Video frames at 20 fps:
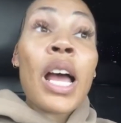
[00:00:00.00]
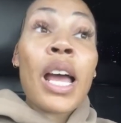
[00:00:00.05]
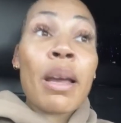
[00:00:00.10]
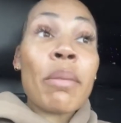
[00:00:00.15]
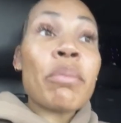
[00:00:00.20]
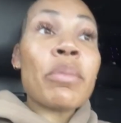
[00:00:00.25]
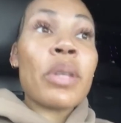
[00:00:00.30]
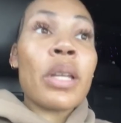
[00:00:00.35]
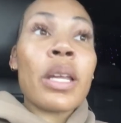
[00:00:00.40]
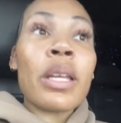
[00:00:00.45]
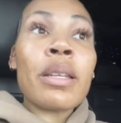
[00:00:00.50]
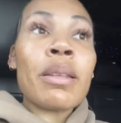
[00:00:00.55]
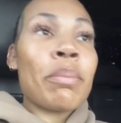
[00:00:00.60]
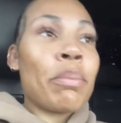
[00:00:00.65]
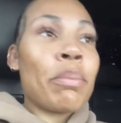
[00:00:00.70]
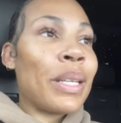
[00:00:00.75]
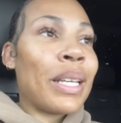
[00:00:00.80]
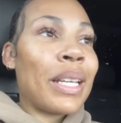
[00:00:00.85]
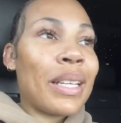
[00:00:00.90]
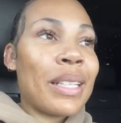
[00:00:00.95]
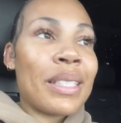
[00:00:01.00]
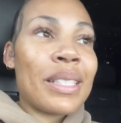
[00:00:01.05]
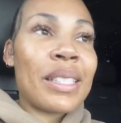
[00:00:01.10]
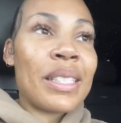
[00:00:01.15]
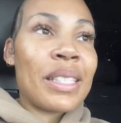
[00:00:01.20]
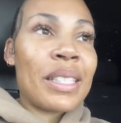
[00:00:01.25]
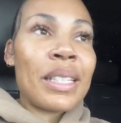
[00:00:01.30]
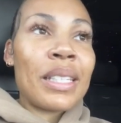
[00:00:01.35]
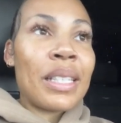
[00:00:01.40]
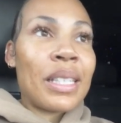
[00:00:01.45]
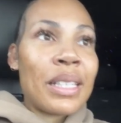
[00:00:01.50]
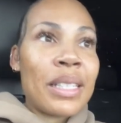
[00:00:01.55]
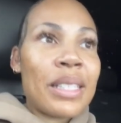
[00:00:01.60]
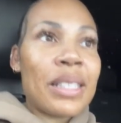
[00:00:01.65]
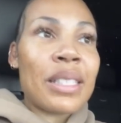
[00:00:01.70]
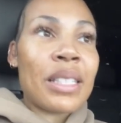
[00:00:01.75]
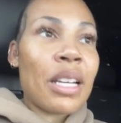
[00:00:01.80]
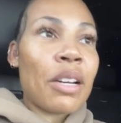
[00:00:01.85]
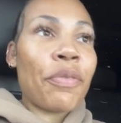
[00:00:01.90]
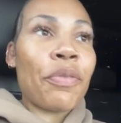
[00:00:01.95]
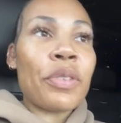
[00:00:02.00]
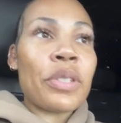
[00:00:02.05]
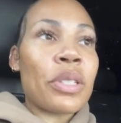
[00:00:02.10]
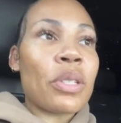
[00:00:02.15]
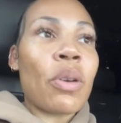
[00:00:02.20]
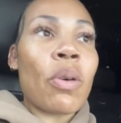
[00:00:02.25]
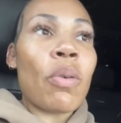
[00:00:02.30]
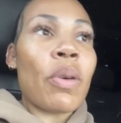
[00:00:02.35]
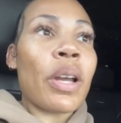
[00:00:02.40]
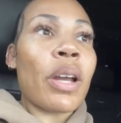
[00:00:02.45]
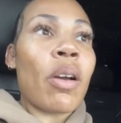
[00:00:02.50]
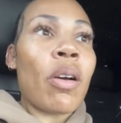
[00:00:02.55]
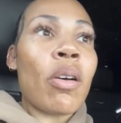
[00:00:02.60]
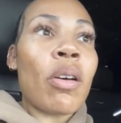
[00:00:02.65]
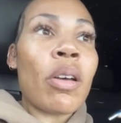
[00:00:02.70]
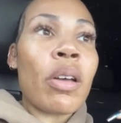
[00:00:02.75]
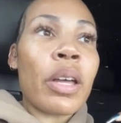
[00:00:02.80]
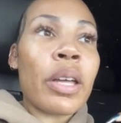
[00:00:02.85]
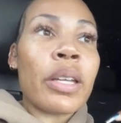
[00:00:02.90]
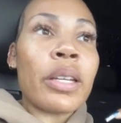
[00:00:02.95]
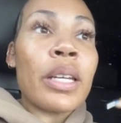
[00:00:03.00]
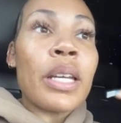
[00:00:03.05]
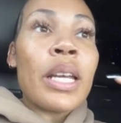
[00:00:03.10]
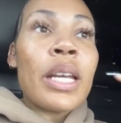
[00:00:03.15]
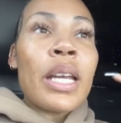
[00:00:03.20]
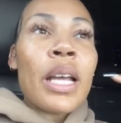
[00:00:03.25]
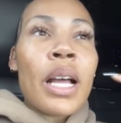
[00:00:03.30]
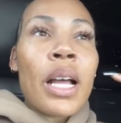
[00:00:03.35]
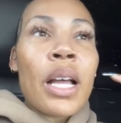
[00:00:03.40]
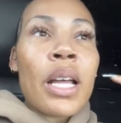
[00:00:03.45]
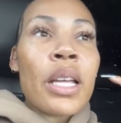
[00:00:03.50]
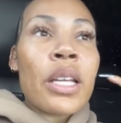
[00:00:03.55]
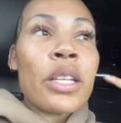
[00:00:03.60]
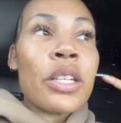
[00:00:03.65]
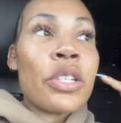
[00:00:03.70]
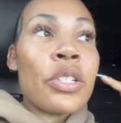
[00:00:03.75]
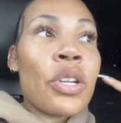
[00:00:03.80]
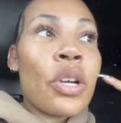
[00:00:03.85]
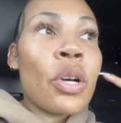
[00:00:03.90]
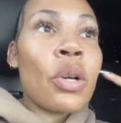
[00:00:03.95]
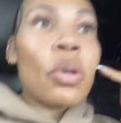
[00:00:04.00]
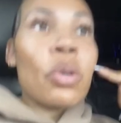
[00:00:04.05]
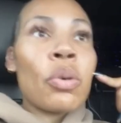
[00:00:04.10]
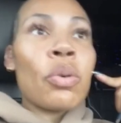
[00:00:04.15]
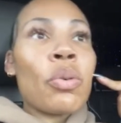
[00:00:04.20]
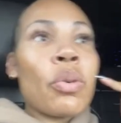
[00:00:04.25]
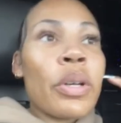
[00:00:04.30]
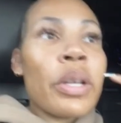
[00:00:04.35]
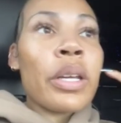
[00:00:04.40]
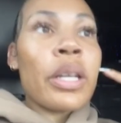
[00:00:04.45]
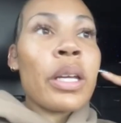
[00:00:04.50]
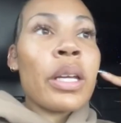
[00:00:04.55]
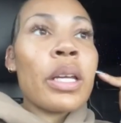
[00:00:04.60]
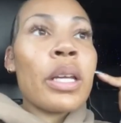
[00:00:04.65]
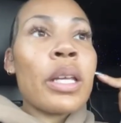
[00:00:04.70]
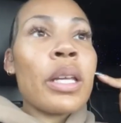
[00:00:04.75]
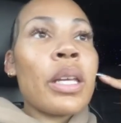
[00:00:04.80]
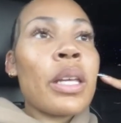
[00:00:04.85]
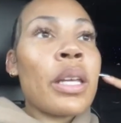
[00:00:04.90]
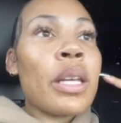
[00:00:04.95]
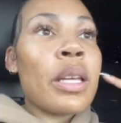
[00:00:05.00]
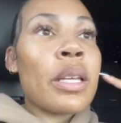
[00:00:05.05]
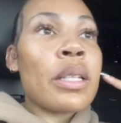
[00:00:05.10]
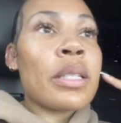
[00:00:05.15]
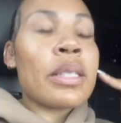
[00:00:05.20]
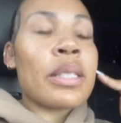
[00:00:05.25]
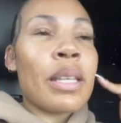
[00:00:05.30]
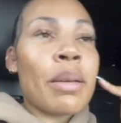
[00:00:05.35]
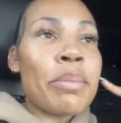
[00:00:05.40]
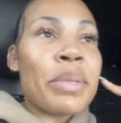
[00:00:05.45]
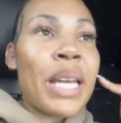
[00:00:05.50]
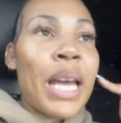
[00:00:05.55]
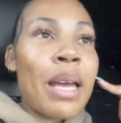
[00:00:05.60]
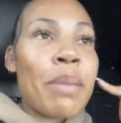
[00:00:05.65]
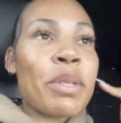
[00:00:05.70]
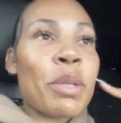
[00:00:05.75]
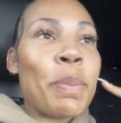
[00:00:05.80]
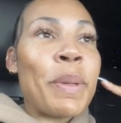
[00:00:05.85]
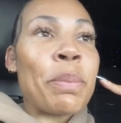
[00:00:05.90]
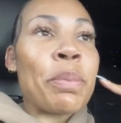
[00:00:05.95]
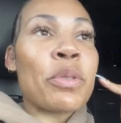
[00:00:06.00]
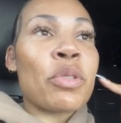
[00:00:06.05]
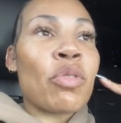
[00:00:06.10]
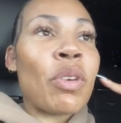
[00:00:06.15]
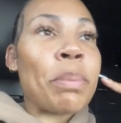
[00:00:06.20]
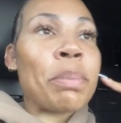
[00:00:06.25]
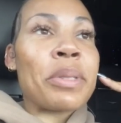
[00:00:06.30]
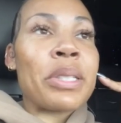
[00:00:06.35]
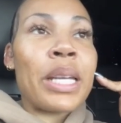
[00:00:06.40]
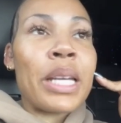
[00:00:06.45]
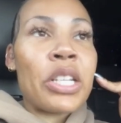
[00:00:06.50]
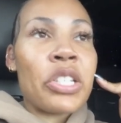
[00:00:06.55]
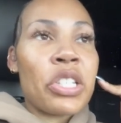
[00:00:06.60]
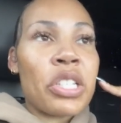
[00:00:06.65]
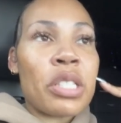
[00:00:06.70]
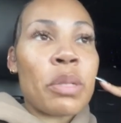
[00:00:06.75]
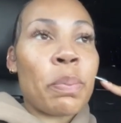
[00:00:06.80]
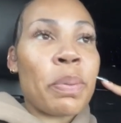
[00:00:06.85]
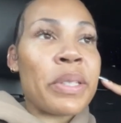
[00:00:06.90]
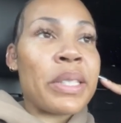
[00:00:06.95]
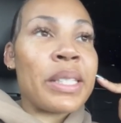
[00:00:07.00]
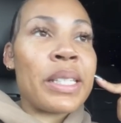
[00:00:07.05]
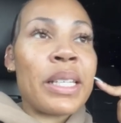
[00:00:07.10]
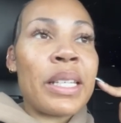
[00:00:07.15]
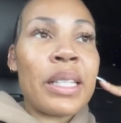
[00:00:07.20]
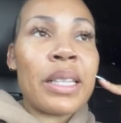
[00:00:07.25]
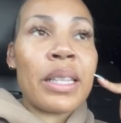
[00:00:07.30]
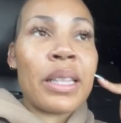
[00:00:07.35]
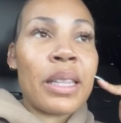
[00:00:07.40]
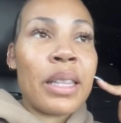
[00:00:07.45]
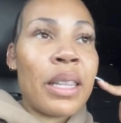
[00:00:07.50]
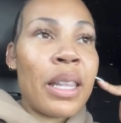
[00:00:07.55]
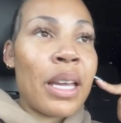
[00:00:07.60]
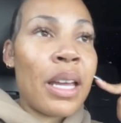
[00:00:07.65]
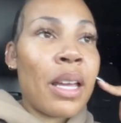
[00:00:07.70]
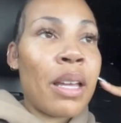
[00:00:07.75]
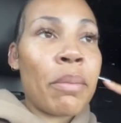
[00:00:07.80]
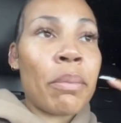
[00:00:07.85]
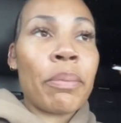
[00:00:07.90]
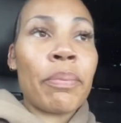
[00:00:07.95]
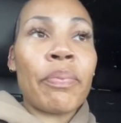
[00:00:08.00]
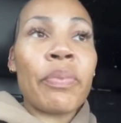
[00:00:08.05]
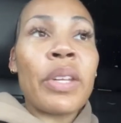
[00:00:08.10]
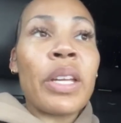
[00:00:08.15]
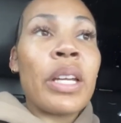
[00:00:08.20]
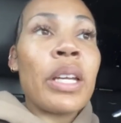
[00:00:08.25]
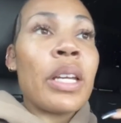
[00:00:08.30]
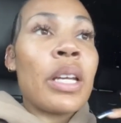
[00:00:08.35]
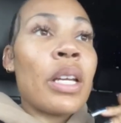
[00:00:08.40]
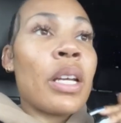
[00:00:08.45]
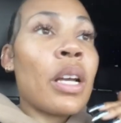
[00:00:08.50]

I'm because this stuff was going on, you know, sometimes people's reputations precede them